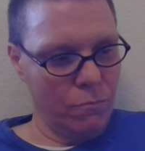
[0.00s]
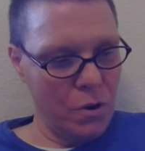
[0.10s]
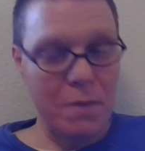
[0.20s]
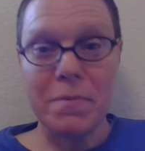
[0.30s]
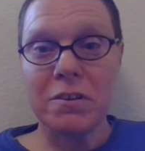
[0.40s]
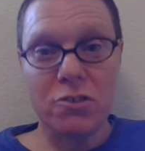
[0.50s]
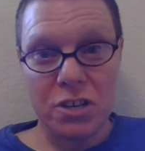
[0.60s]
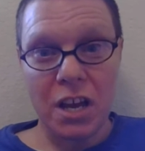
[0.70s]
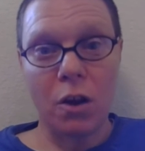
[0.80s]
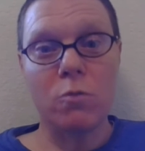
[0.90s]
ribbon
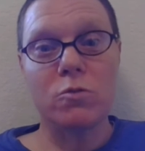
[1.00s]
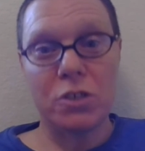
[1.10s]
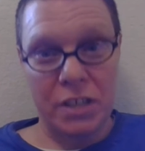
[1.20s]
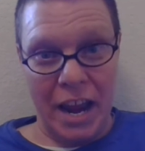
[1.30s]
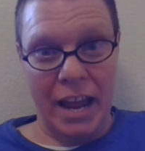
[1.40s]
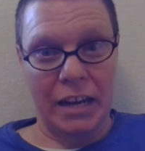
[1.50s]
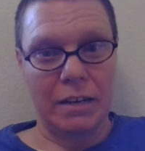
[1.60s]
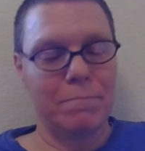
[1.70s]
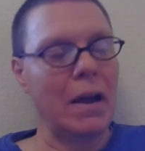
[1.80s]
jello salad.